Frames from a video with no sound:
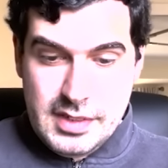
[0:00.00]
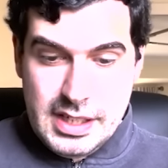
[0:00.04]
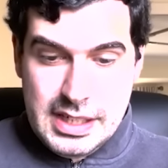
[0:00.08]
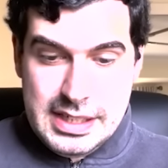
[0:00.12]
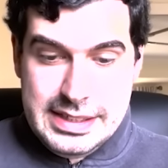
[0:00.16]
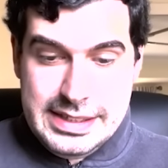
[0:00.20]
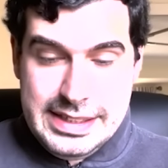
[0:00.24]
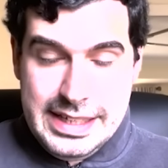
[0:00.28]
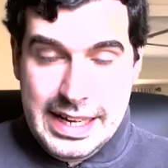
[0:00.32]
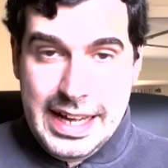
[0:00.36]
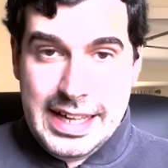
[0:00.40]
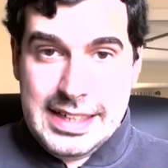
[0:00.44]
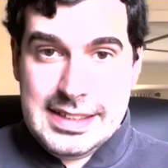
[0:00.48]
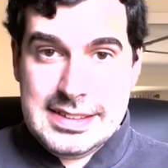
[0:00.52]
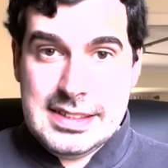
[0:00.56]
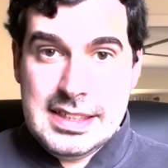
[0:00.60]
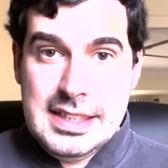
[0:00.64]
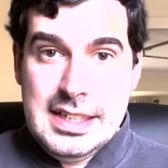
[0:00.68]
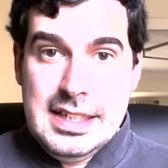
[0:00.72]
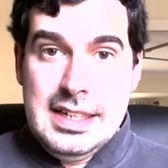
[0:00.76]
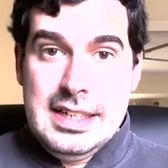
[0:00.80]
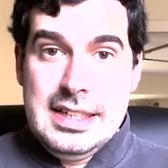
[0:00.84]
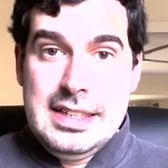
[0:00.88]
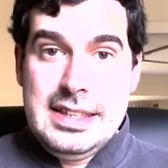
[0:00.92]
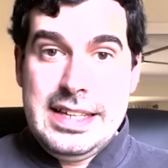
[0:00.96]
that
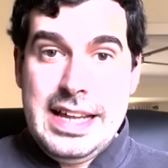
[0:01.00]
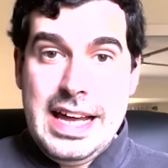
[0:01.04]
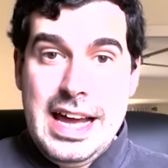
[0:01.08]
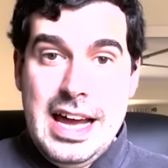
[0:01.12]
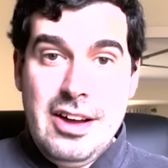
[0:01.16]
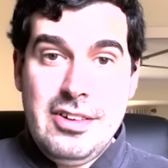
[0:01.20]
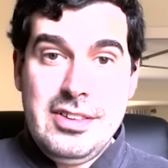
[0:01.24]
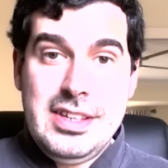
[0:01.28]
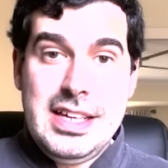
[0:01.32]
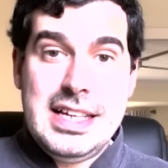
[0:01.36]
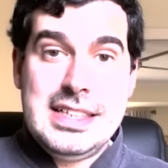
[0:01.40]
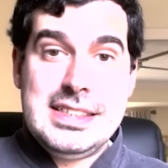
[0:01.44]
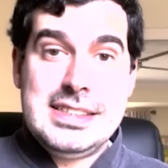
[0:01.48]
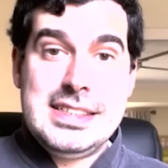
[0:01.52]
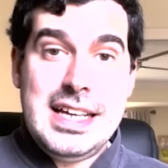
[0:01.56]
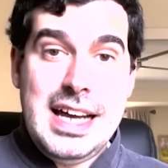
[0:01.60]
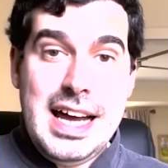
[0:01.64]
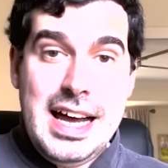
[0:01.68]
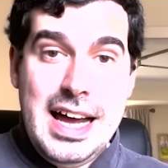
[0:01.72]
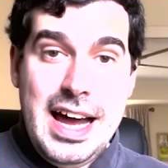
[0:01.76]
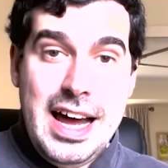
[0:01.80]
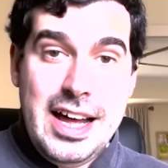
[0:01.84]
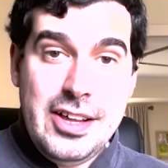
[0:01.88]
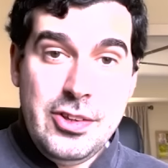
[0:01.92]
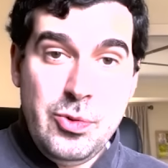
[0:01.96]
now there's
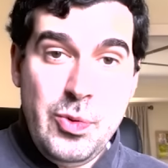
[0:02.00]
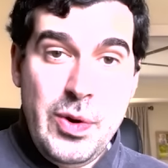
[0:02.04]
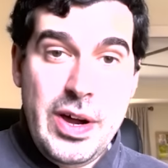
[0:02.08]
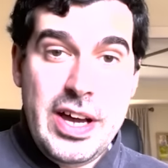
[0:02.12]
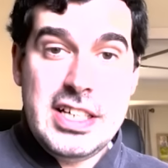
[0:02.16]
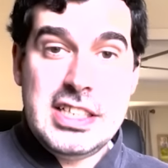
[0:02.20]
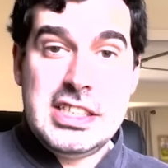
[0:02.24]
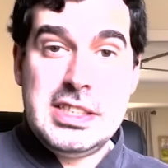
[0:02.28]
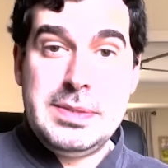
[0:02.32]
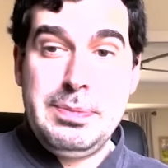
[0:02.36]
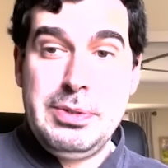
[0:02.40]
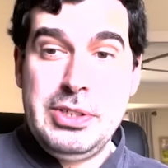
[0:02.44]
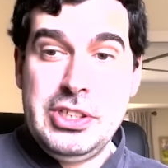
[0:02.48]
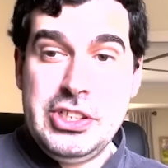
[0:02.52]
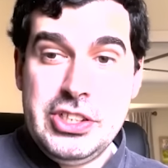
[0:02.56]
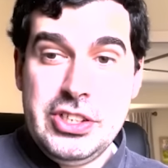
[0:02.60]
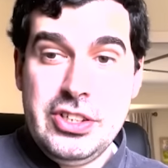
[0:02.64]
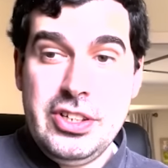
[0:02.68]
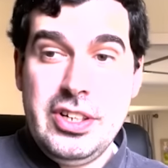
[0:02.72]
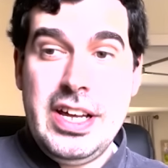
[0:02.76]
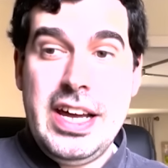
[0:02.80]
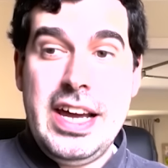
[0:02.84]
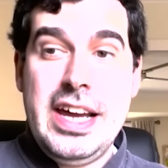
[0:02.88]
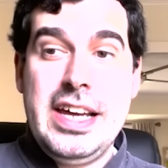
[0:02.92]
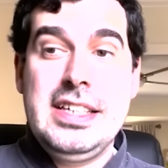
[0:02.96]
hardware
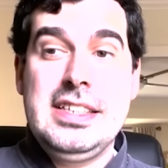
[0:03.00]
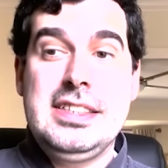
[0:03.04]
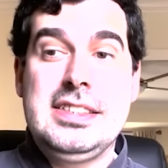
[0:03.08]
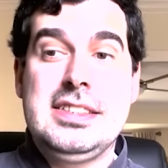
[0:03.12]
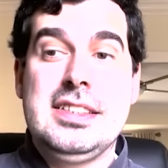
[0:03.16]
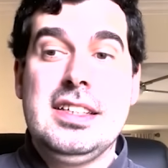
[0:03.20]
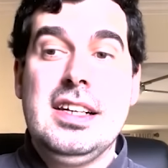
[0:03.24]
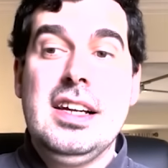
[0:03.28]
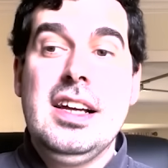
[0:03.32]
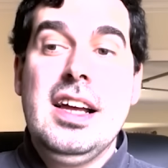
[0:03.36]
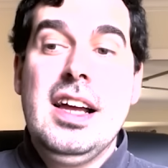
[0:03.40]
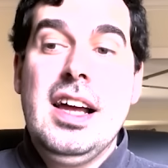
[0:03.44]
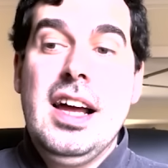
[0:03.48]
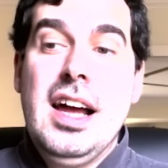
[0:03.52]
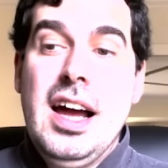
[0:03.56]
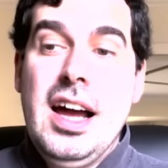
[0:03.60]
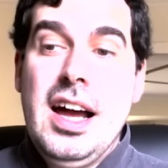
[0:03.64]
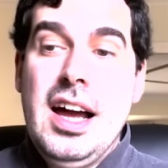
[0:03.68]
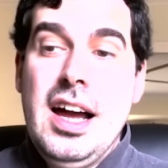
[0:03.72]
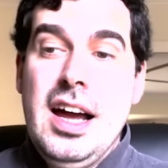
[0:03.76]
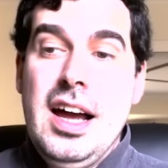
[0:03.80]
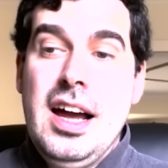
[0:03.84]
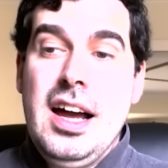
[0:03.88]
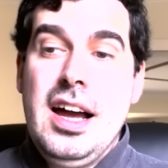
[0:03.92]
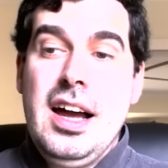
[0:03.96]
specialized
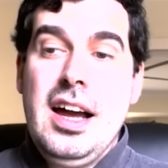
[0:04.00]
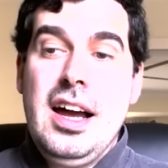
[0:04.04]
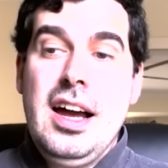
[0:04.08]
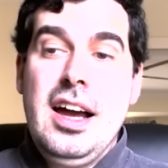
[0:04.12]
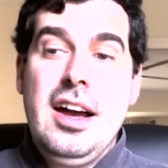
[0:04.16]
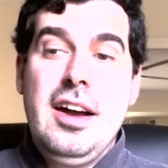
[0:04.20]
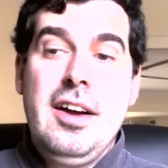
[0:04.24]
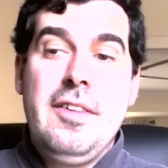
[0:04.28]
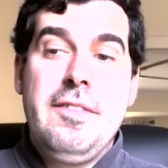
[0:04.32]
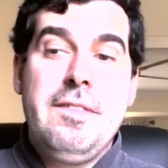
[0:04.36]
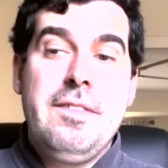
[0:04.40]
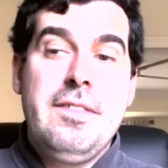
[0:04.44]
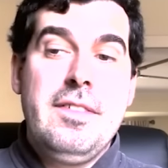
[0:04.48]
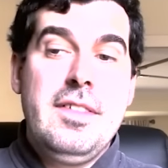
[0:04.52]
uh,